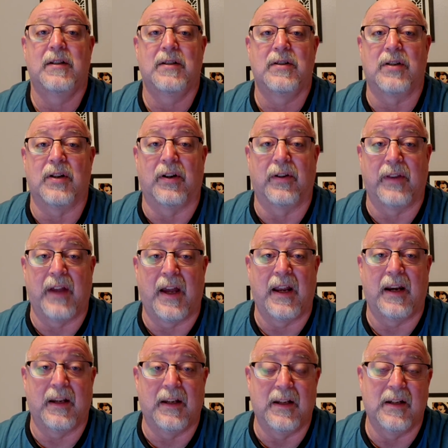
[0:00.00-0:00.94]
So
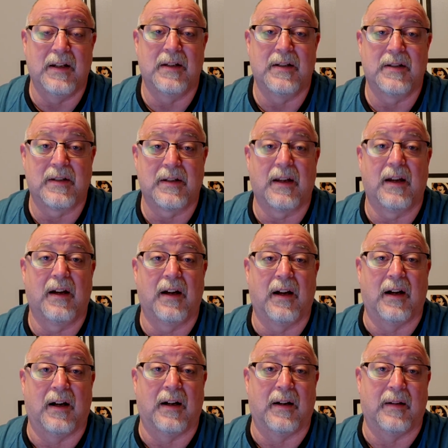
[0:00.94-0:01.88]
that is
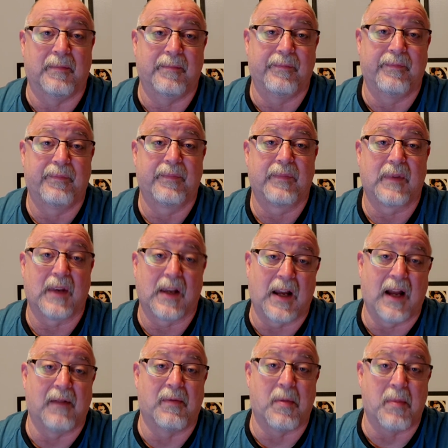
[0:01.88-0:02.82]
kind
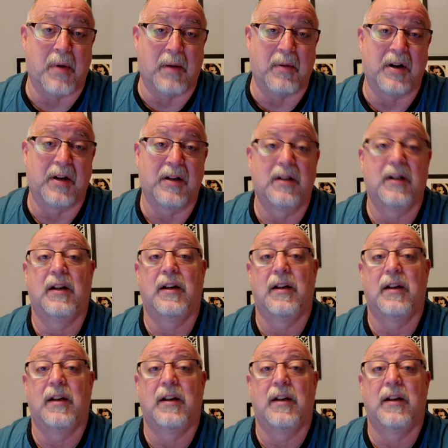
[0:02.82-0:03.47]
of a bummer,